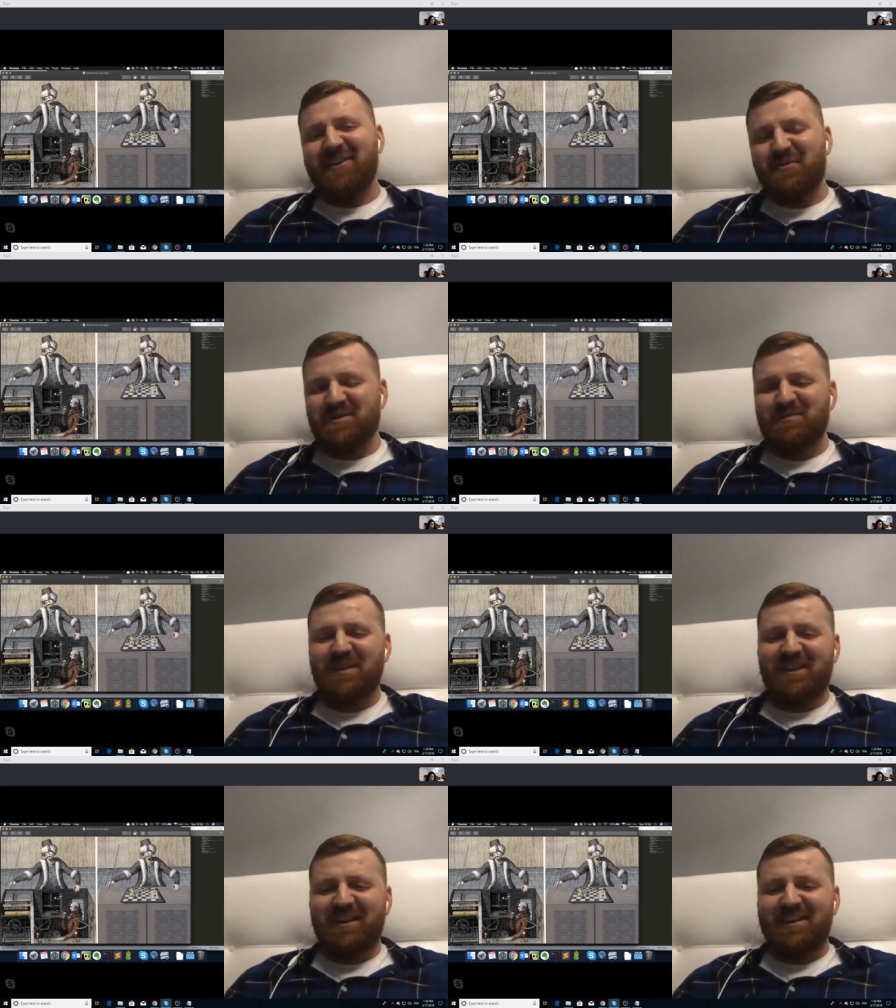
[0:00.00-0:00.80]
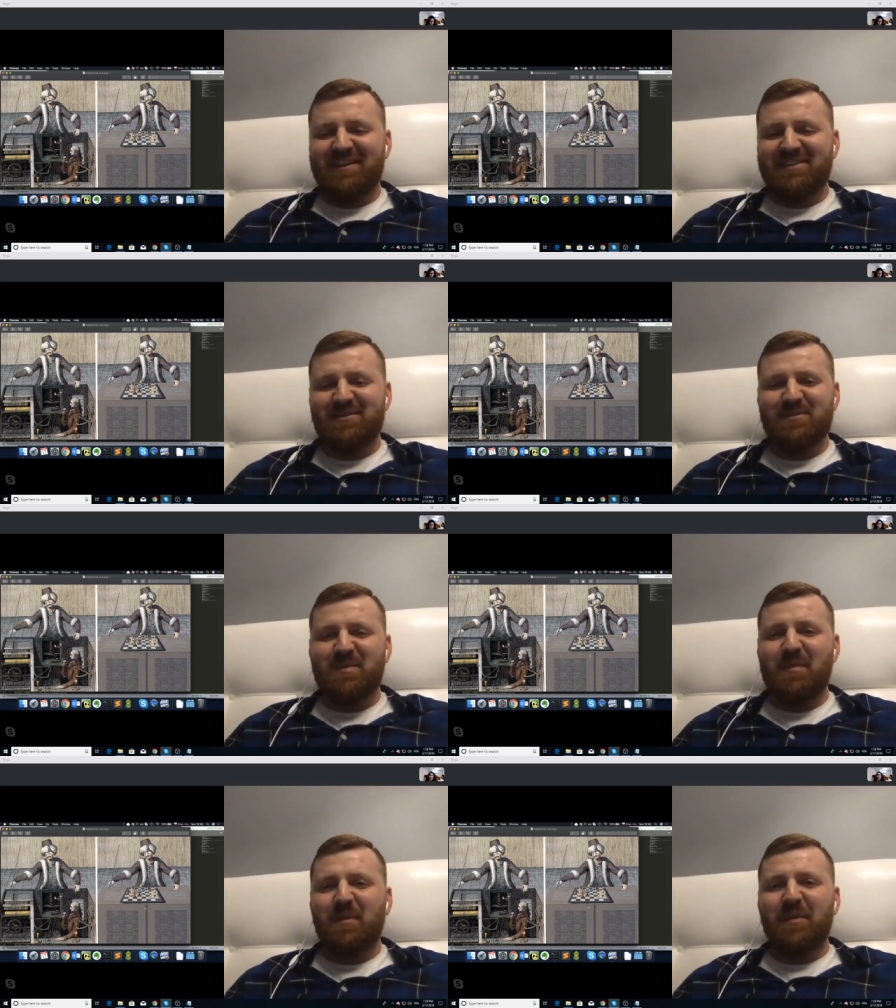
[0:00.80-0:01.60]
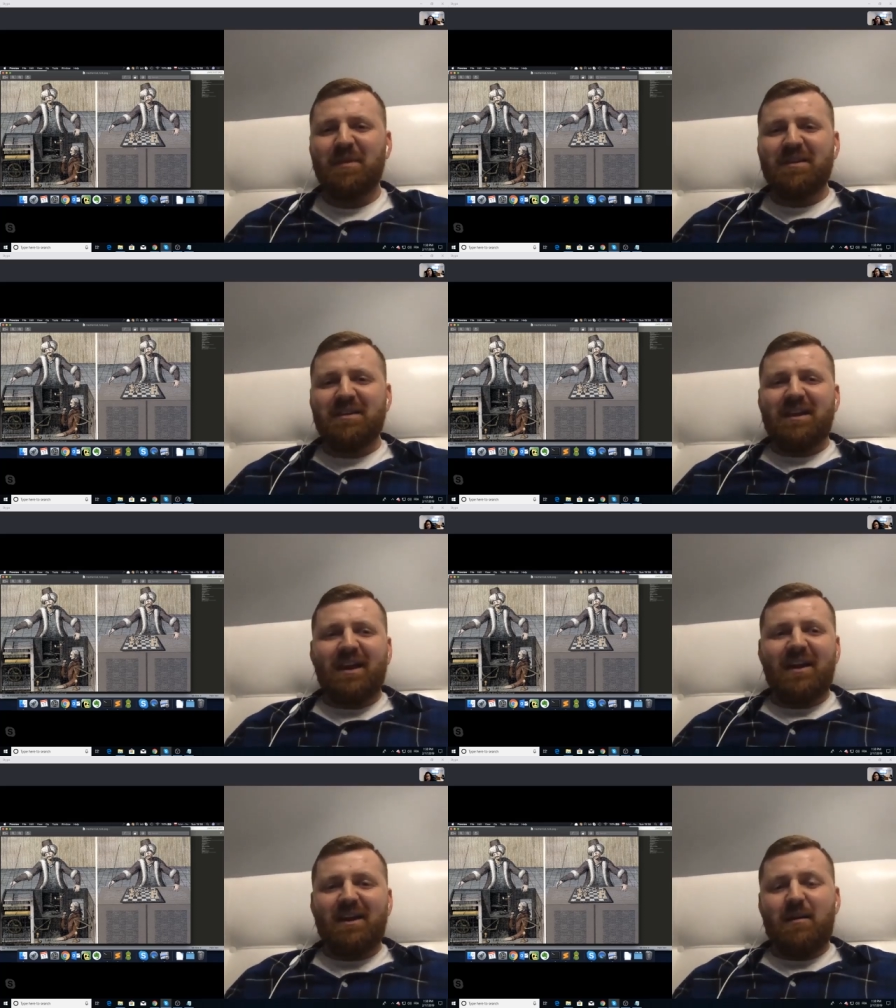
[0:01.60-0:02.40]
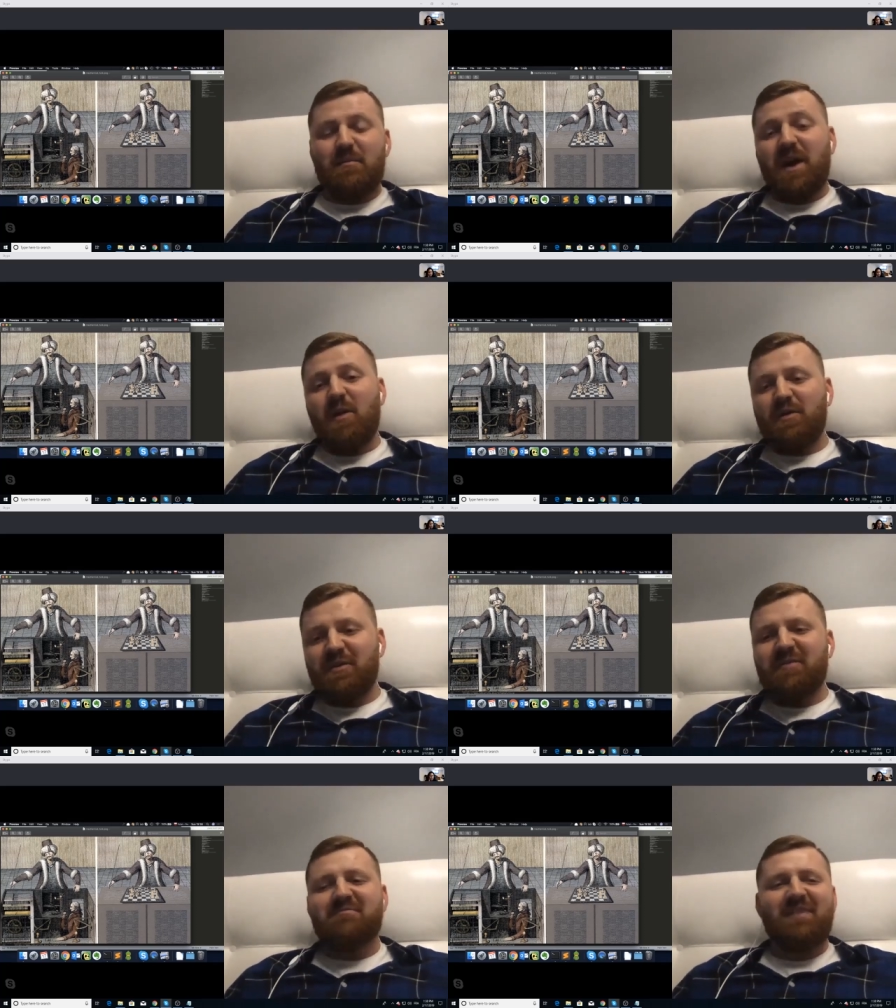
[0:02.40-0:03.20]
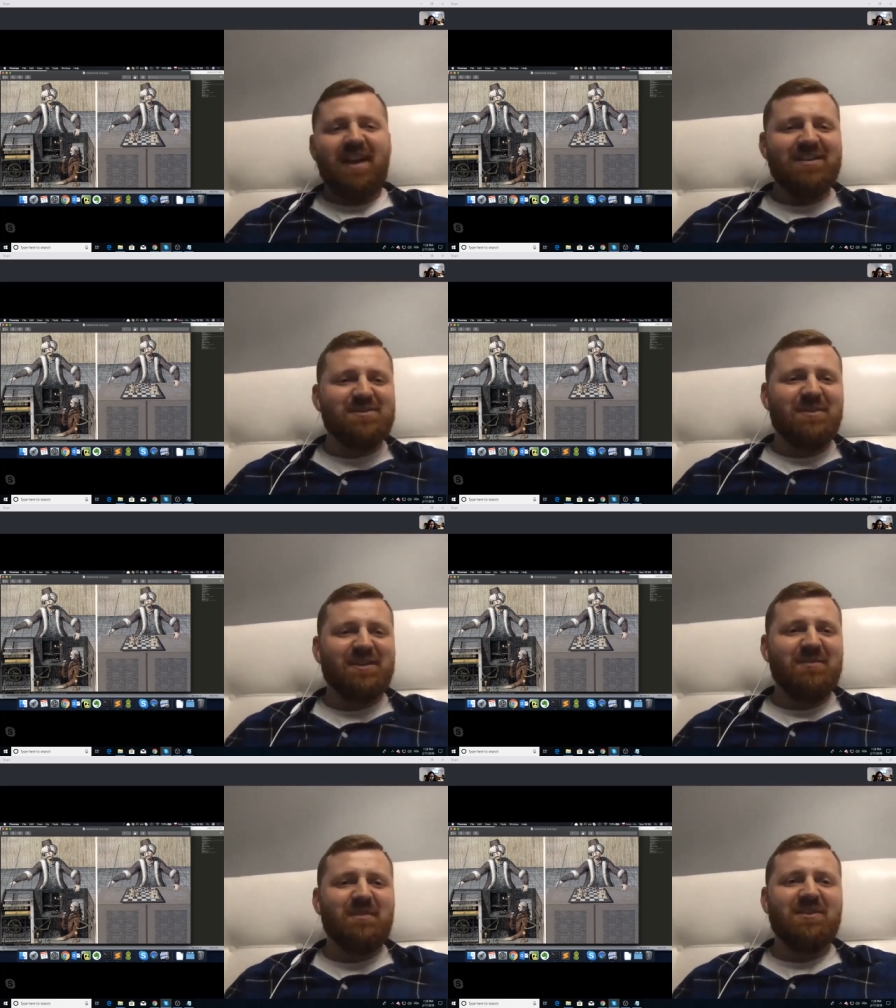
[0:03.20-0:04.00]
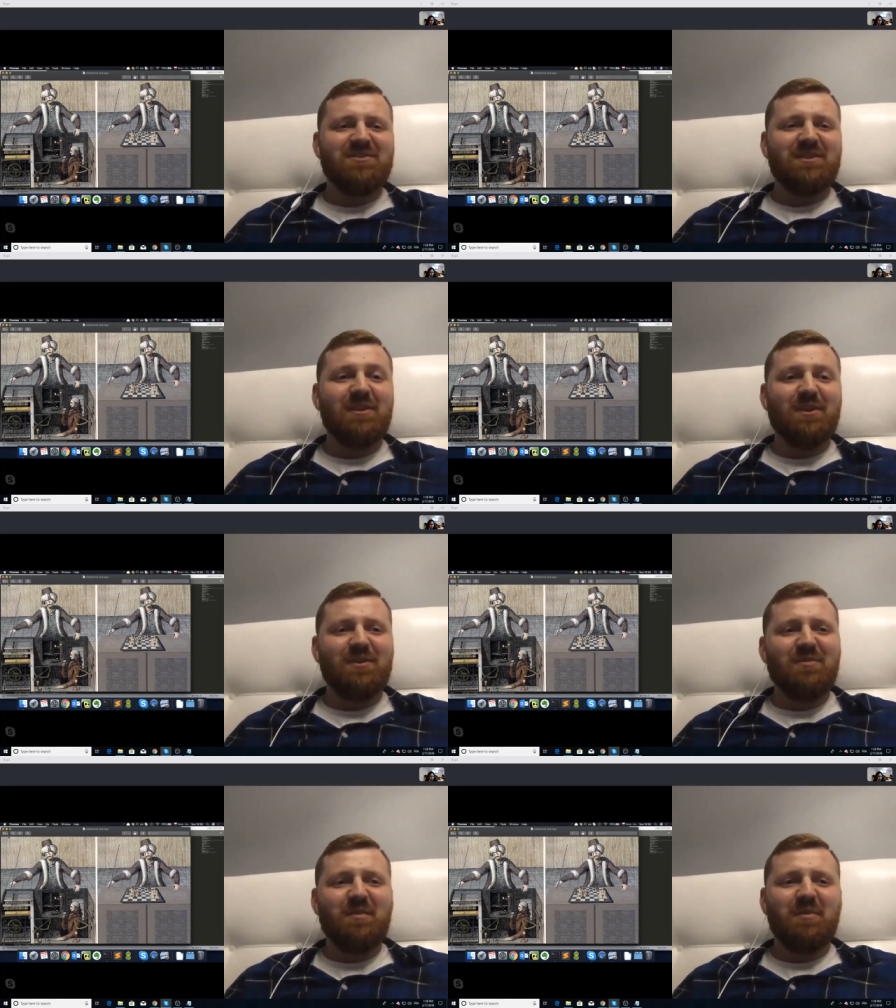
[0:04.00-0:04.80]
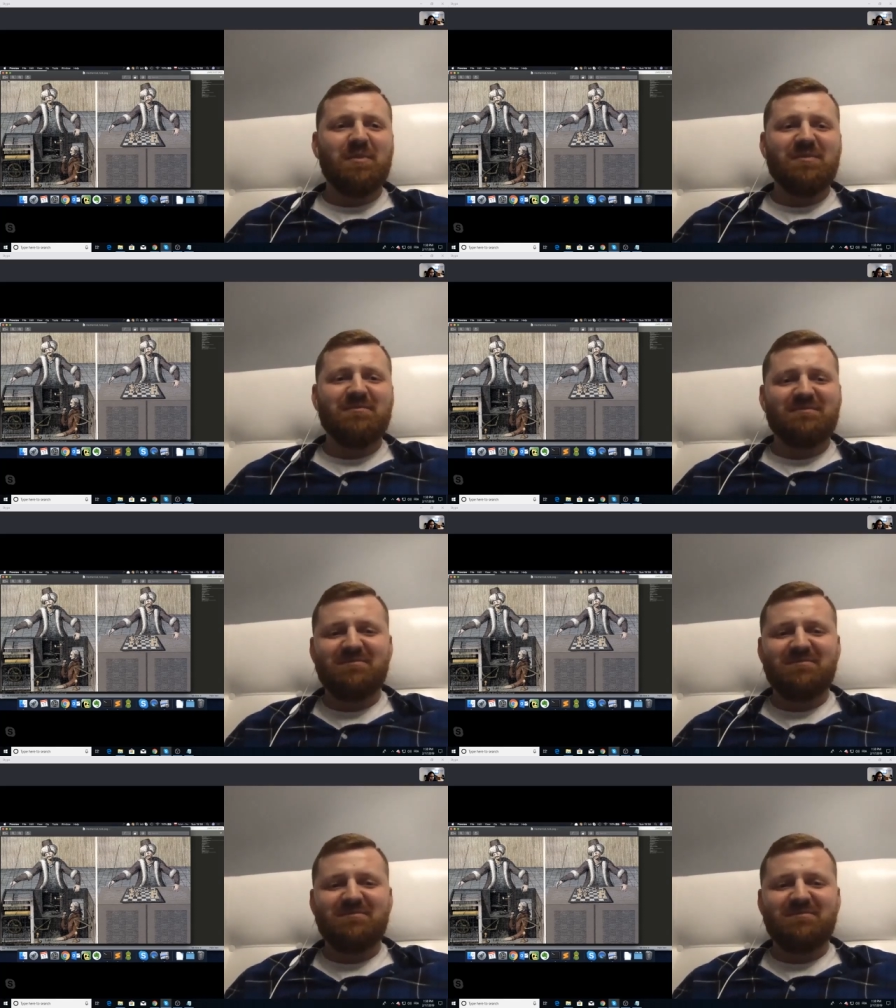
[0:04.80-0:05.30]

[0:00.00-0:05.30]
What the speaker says: was playing against those people. However, as you can imagine, a lot of people